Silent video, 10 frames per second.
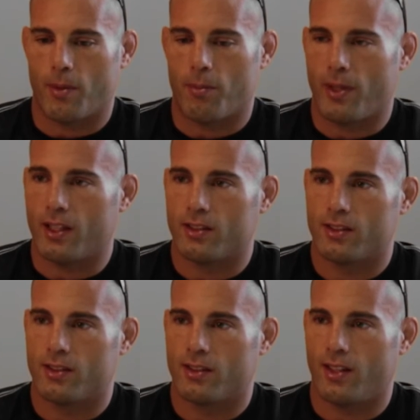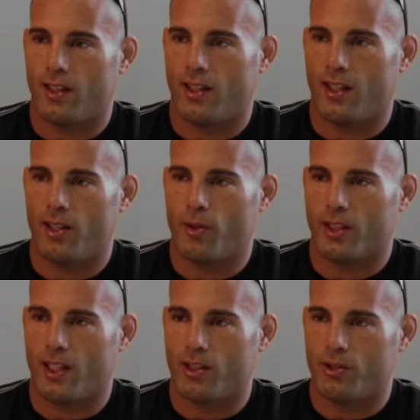my best, and I know I
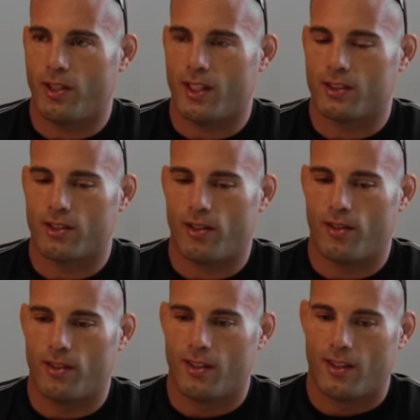can't do that. So